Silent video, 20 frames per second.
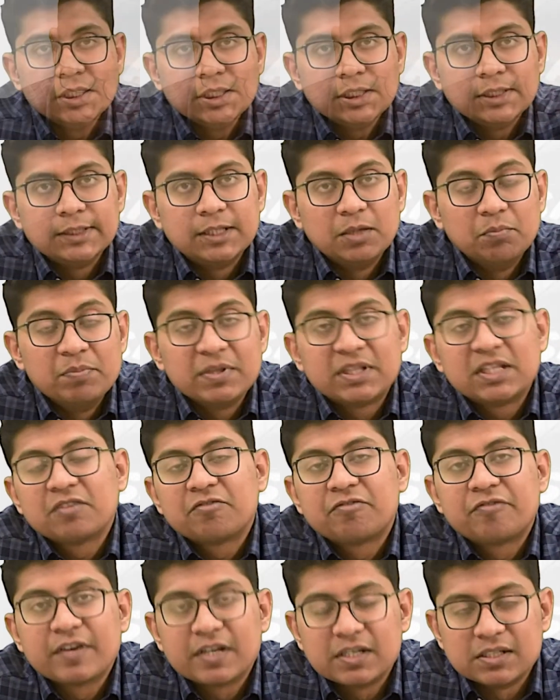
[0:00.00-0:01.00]
The mythic
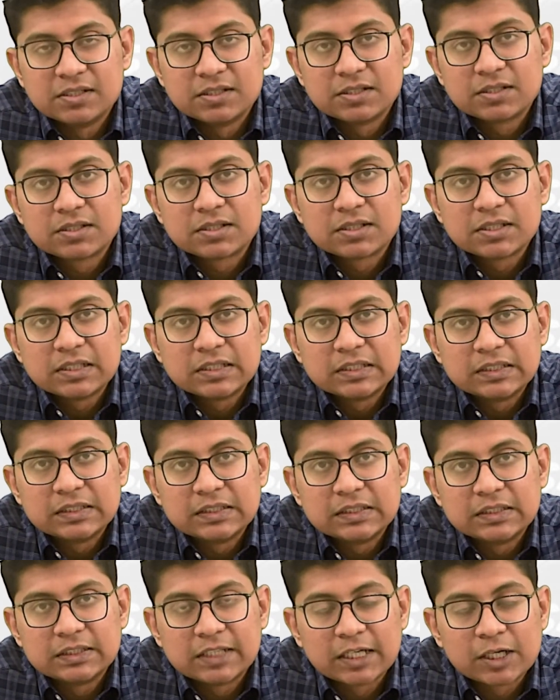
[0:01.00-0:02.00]
figures
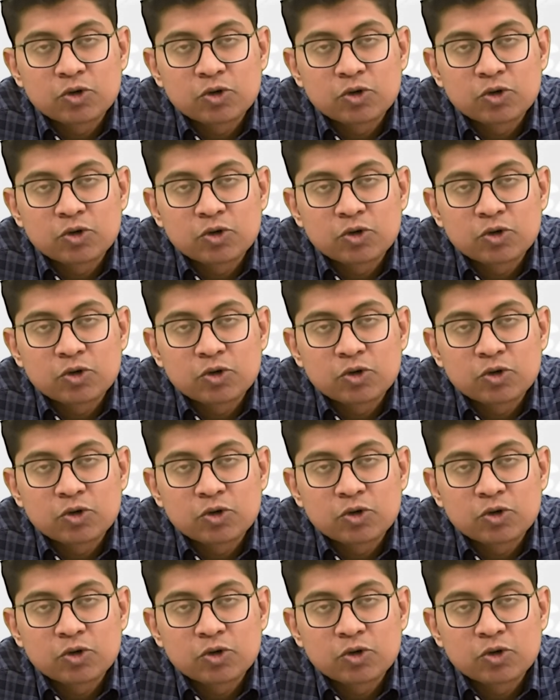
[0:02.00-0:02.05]
that